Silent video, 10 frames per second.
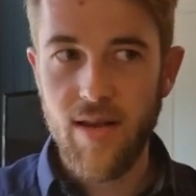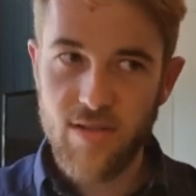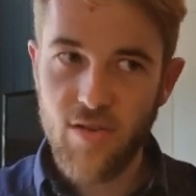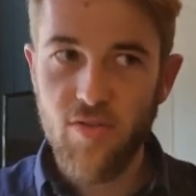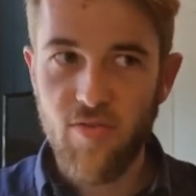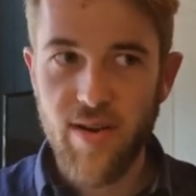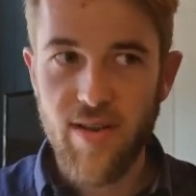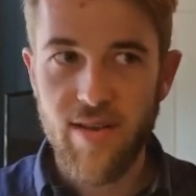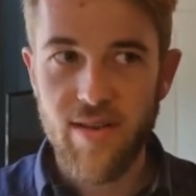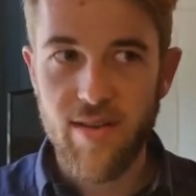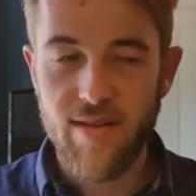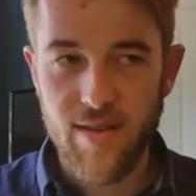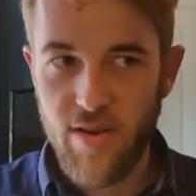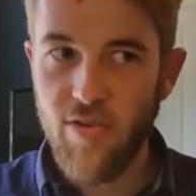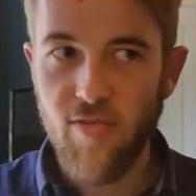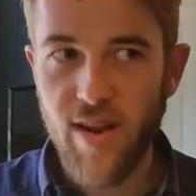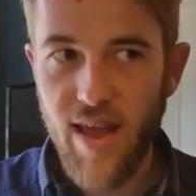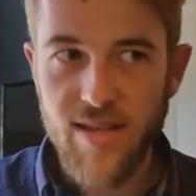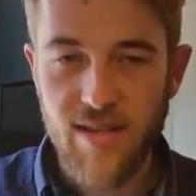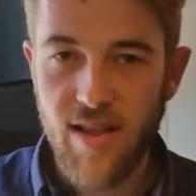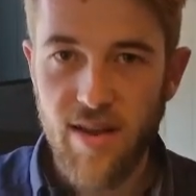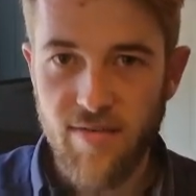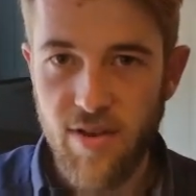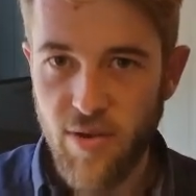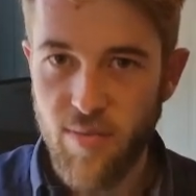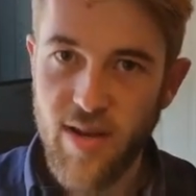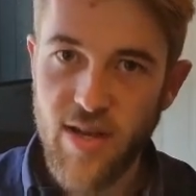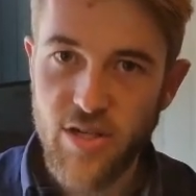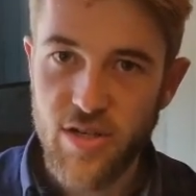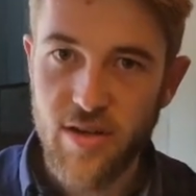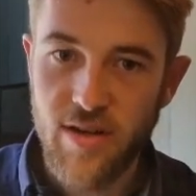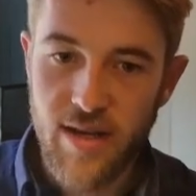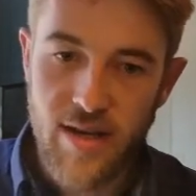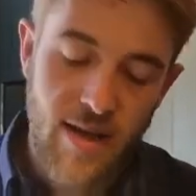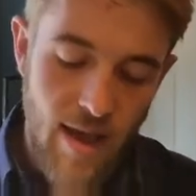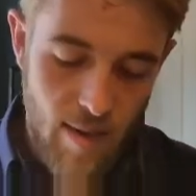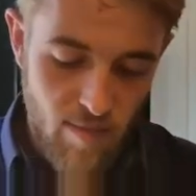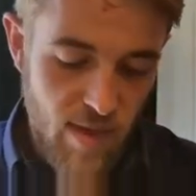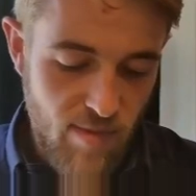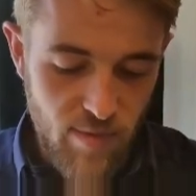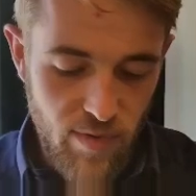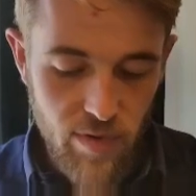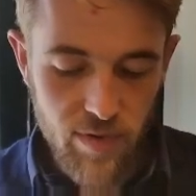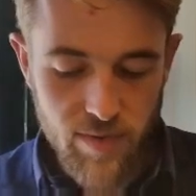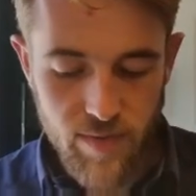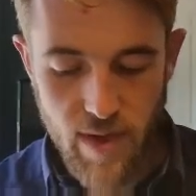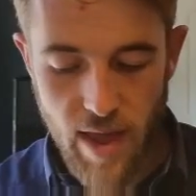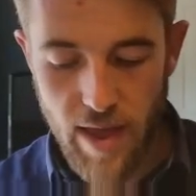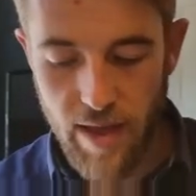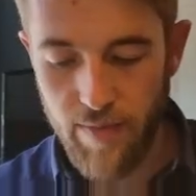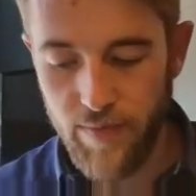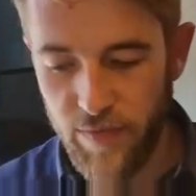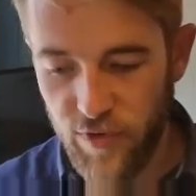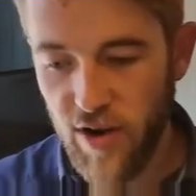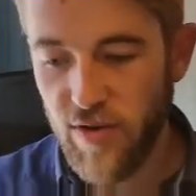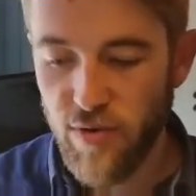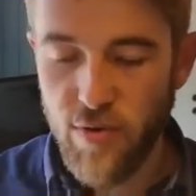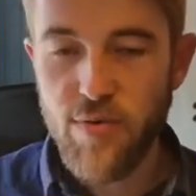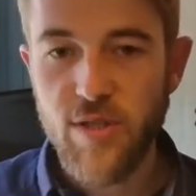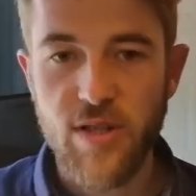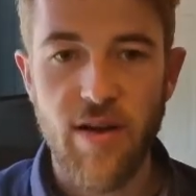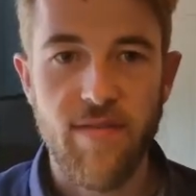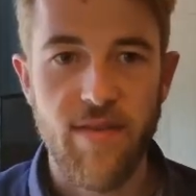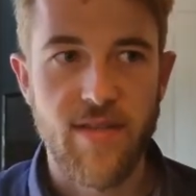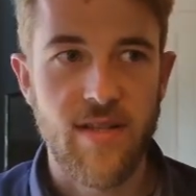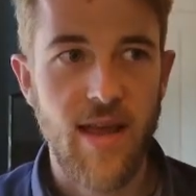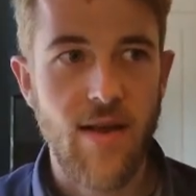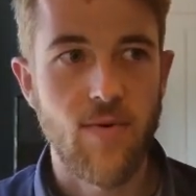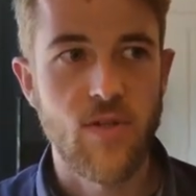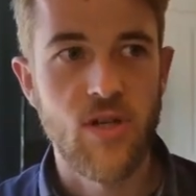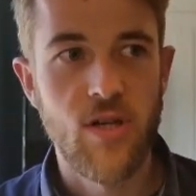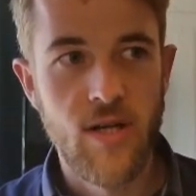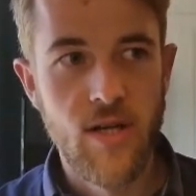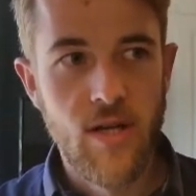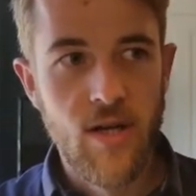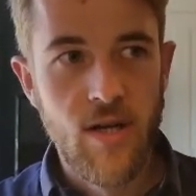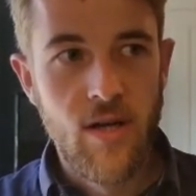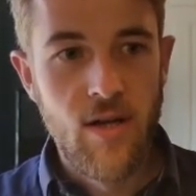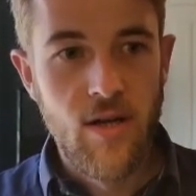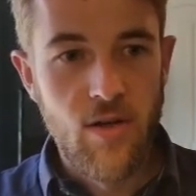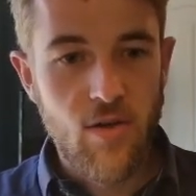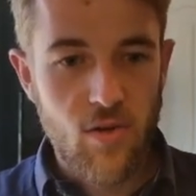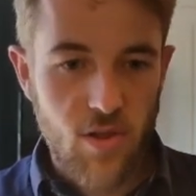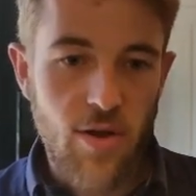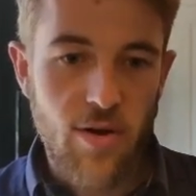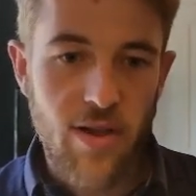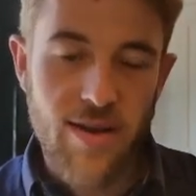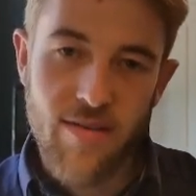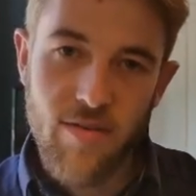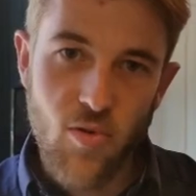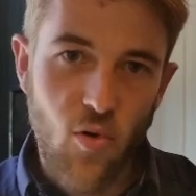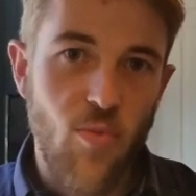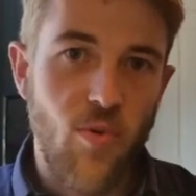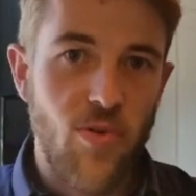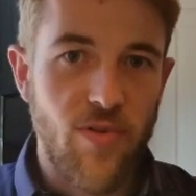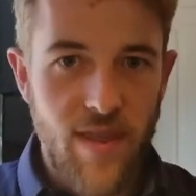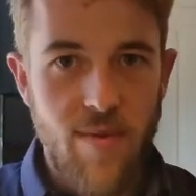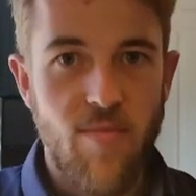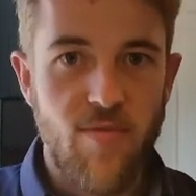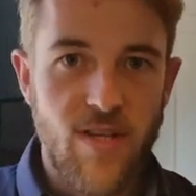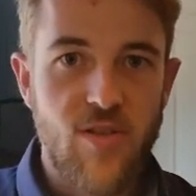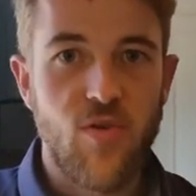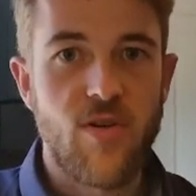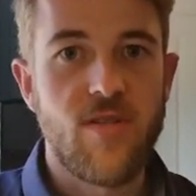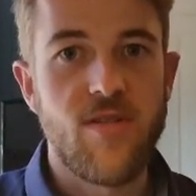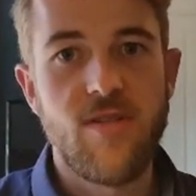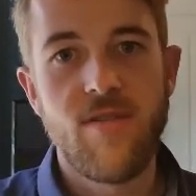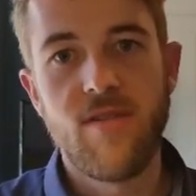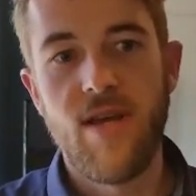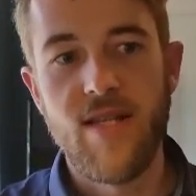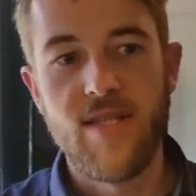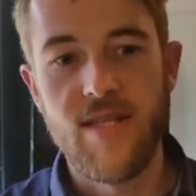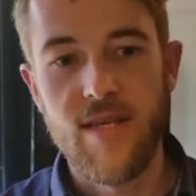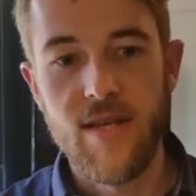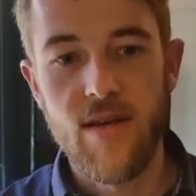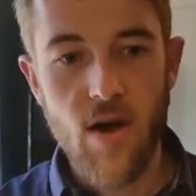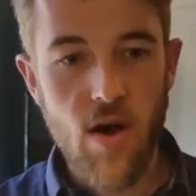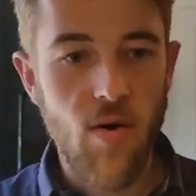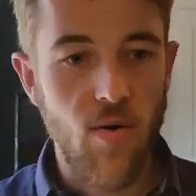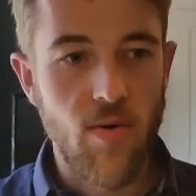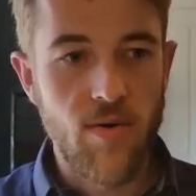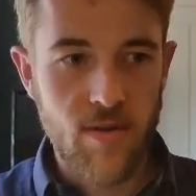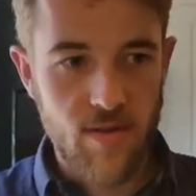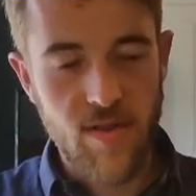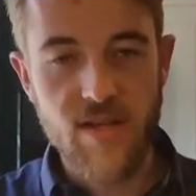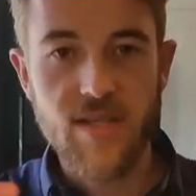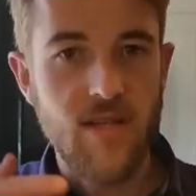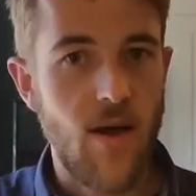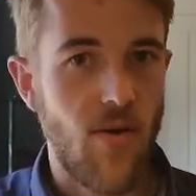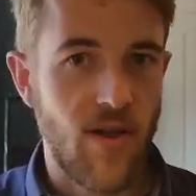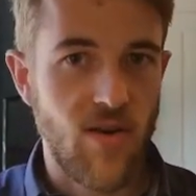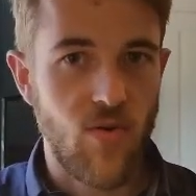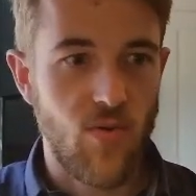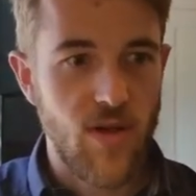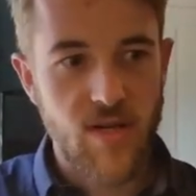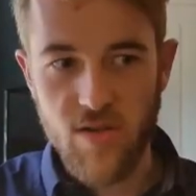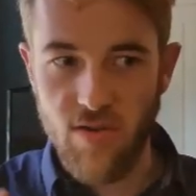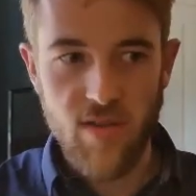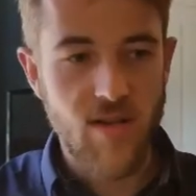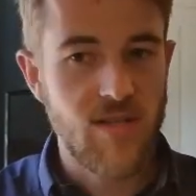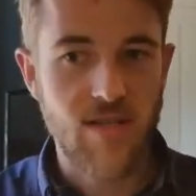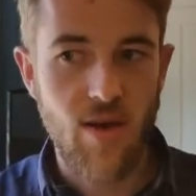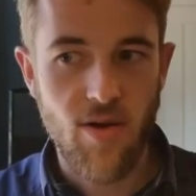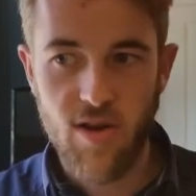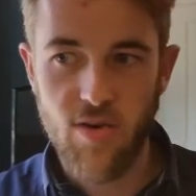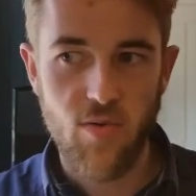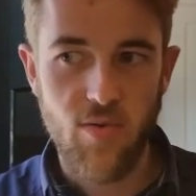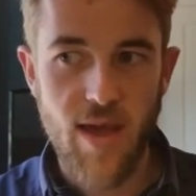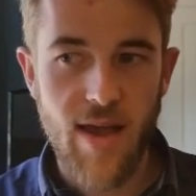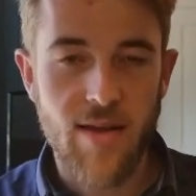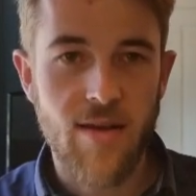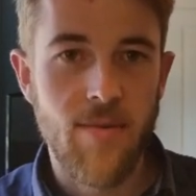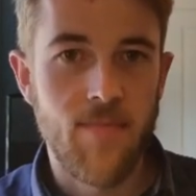it already has a lot of documentation, and people trying to do stuff in this language could look at normal nim resources and see, oh, this is how I can do this, or this is how I can do that.